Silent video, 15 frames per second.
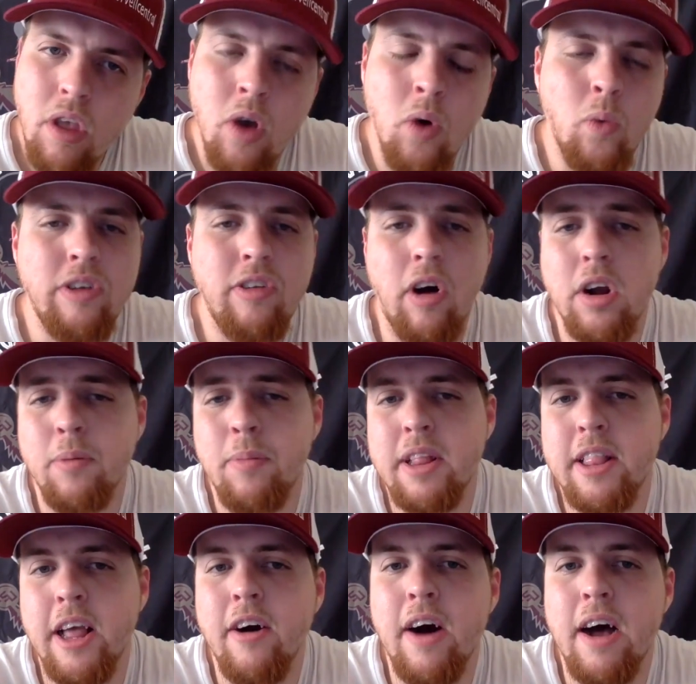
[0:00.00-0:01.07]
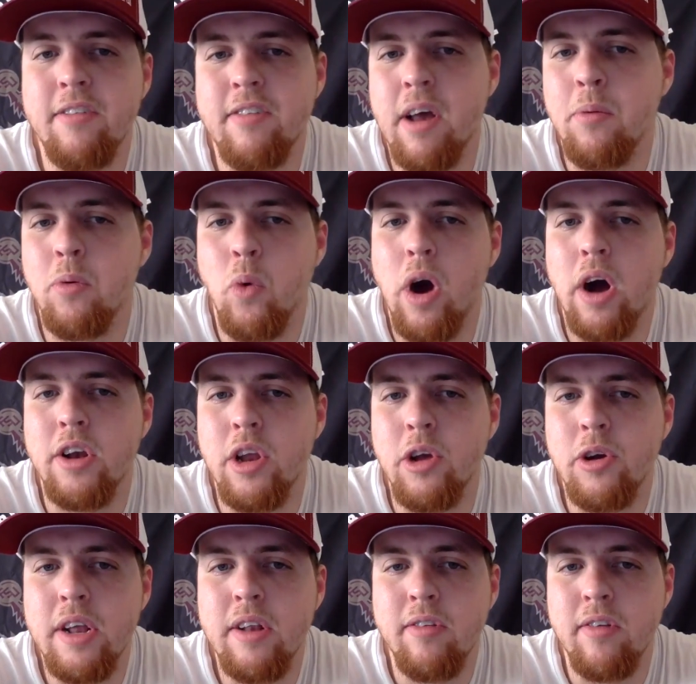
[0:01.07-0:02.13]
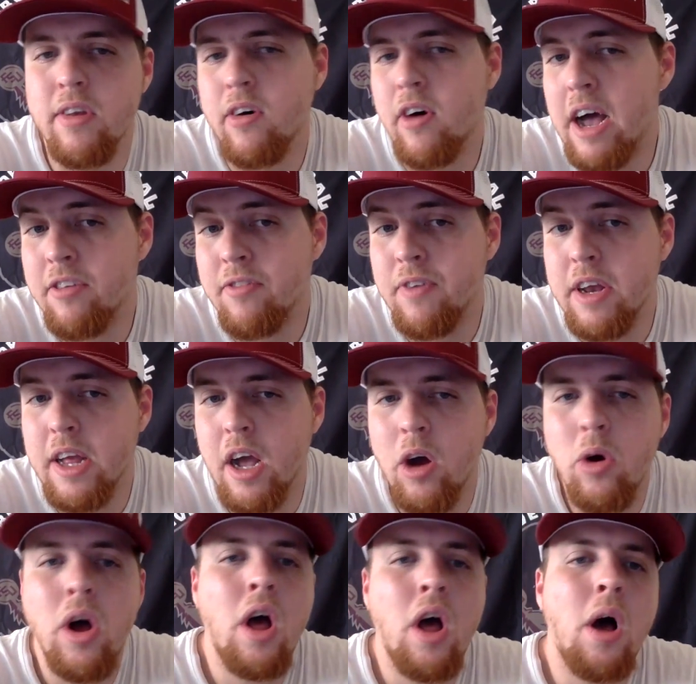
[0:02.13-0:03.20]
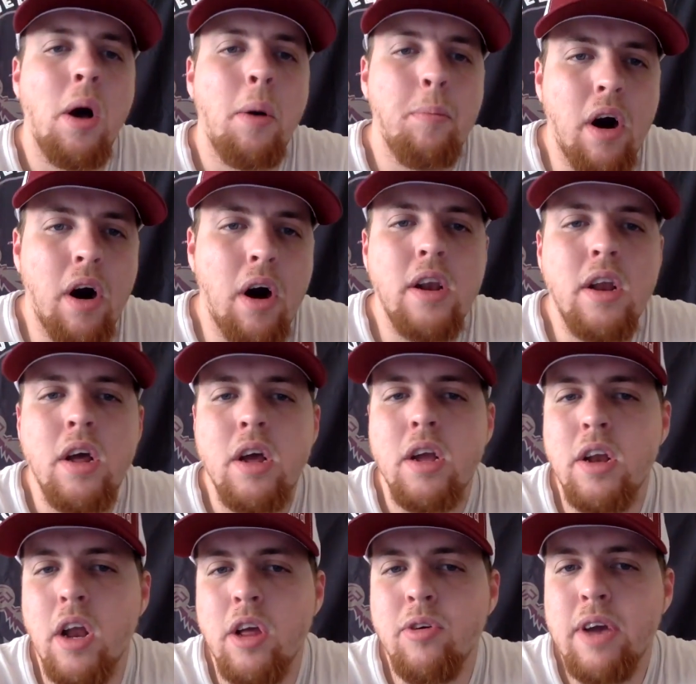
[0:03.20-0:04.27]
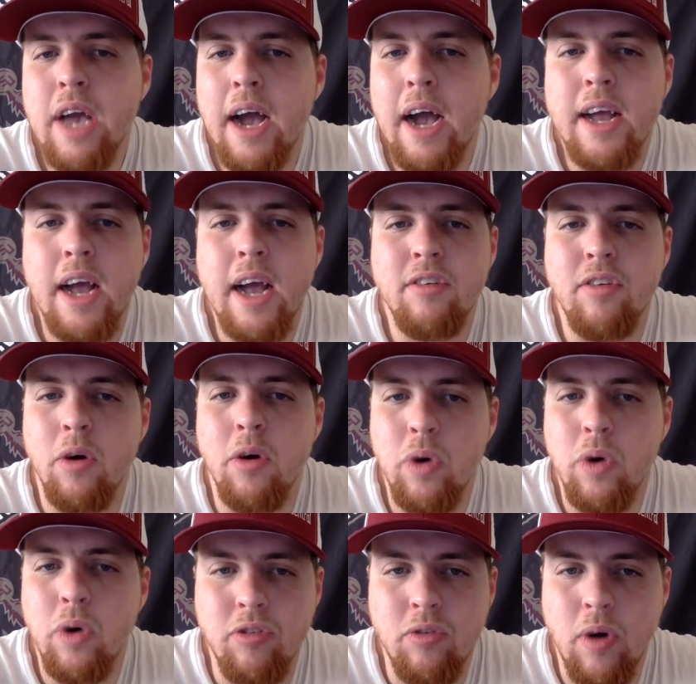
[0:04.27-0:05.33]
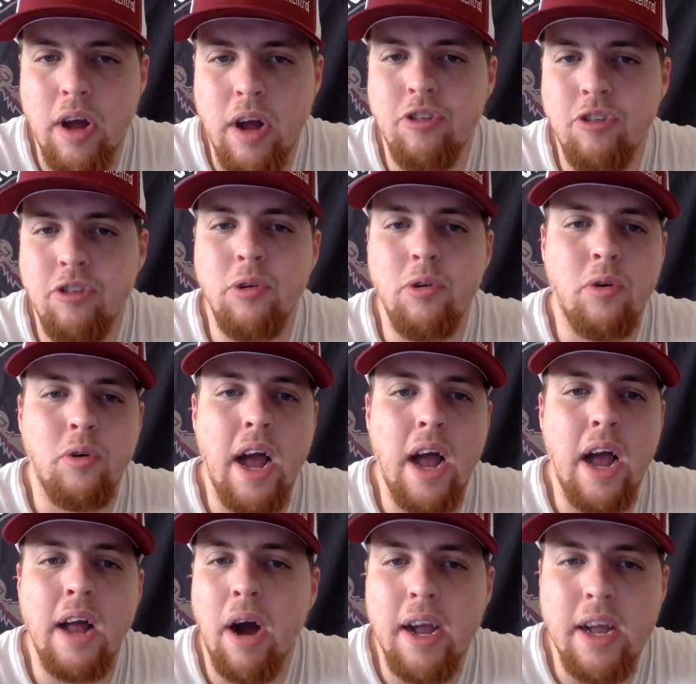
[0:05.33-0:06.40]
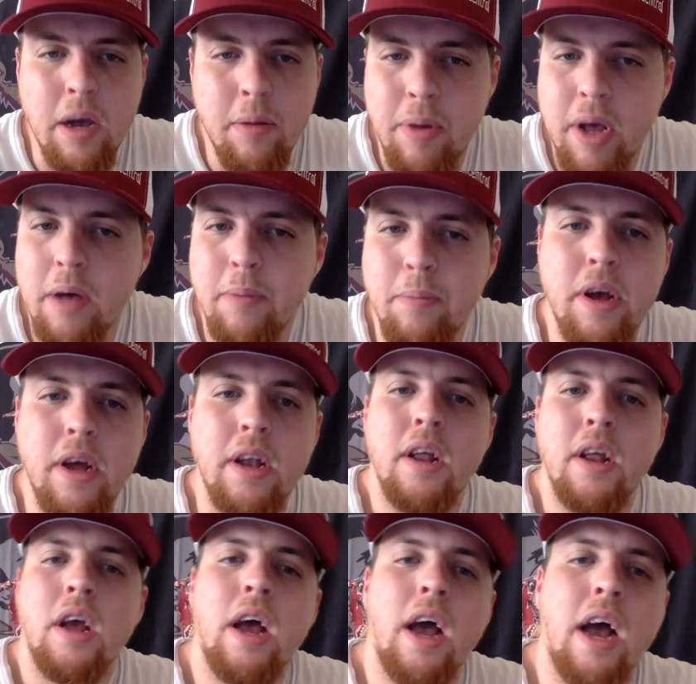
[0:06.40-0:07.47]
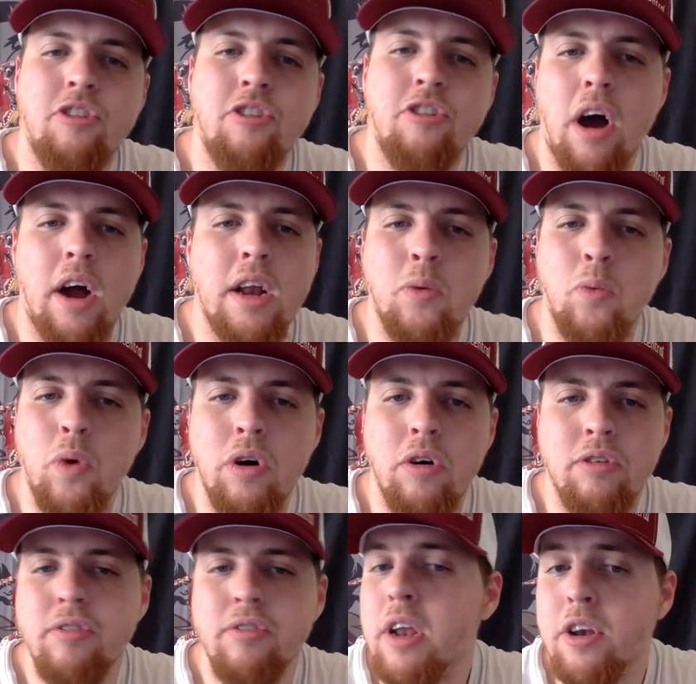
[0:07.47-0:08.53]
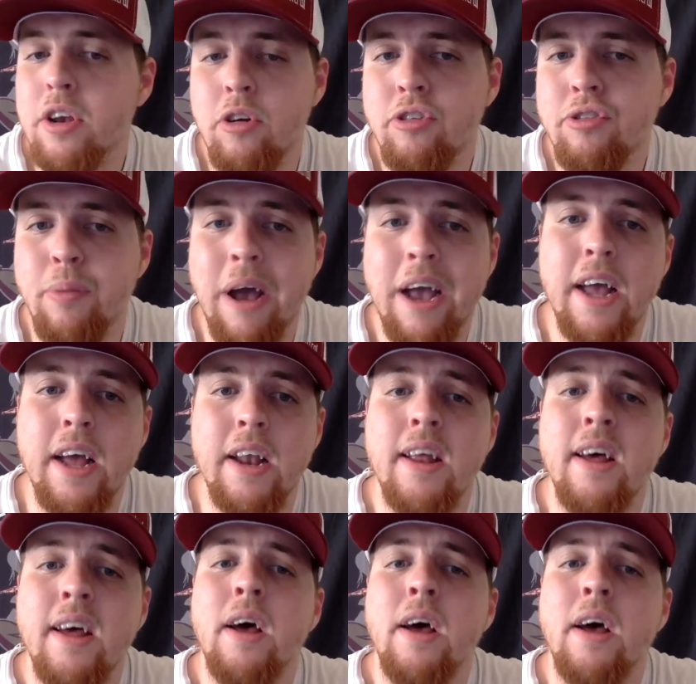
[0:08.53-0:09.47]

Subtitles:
We talked about that last time with Ron Dugans in the last video, but you know, you got guys like Winston Wright Jr. and Micah Pittman and Johnny Wilson and Deuce Fan.